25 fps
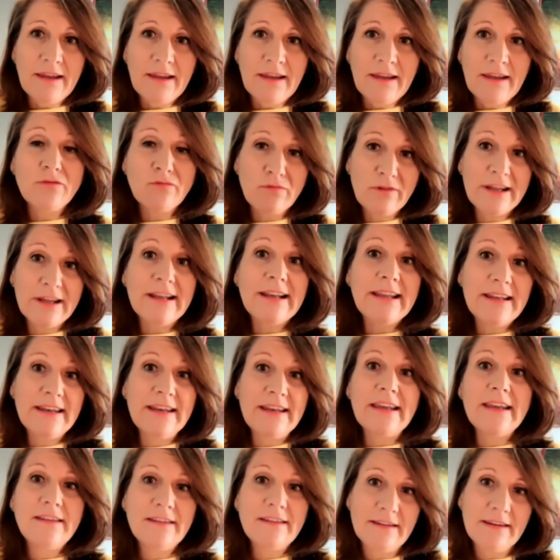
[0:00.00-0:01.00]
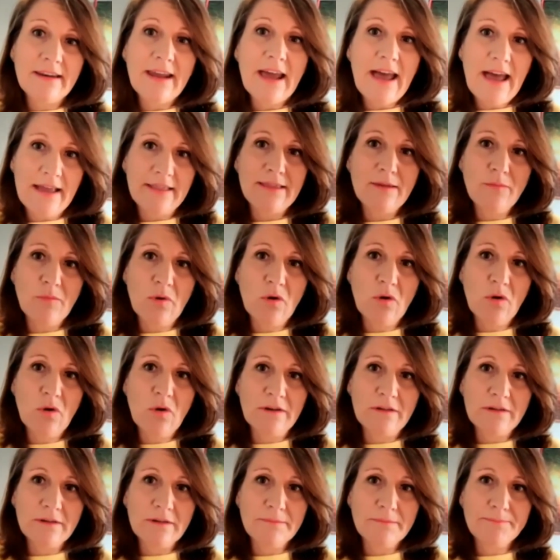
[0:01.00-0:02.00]
is really needed at the
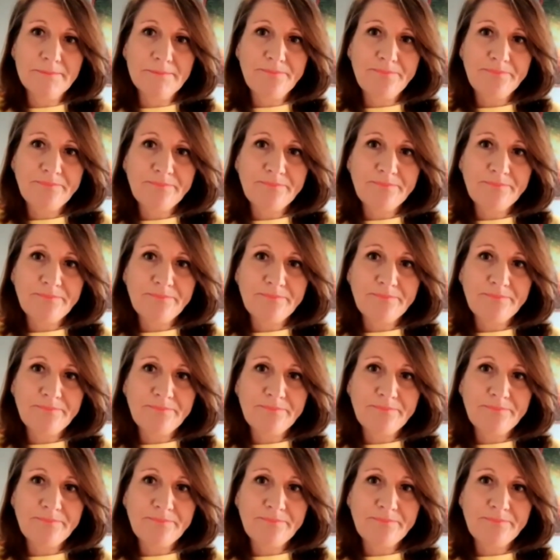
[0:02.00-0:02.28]
moment.